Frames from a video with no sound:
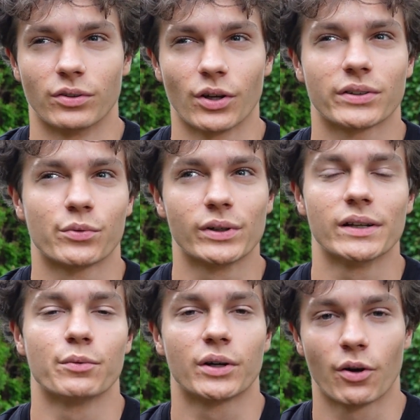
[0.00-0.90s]
not
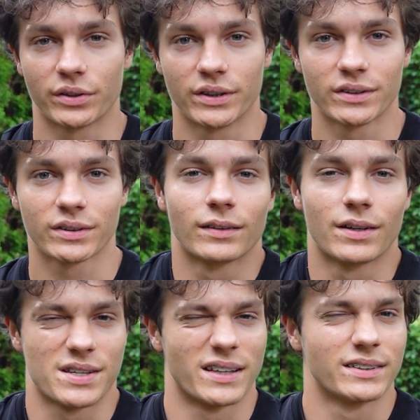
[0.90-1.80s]
really record it
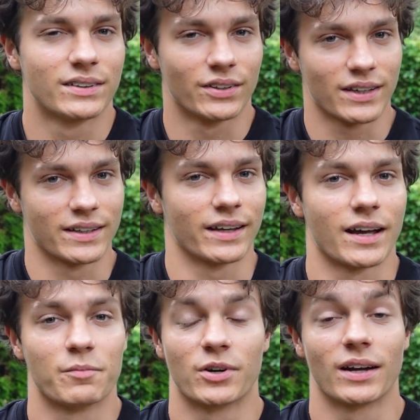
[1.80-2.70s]
because I did not have a
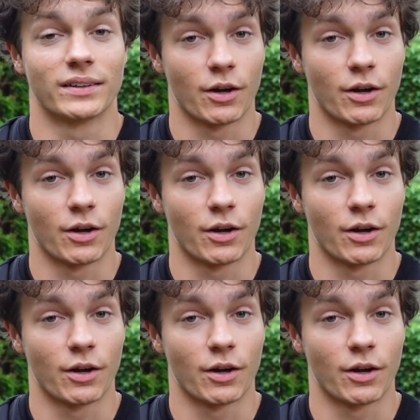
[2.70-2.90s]
camera.